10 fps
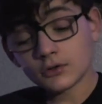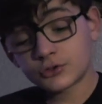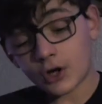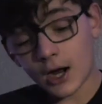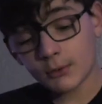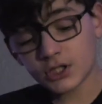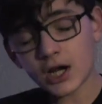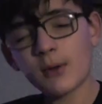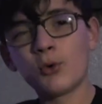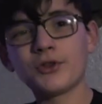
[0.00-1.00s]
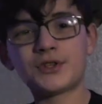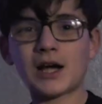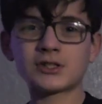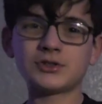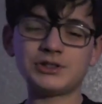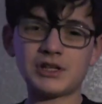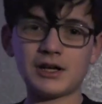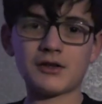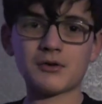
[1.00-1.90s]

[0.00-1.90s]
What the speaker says: So how much time will this actually take?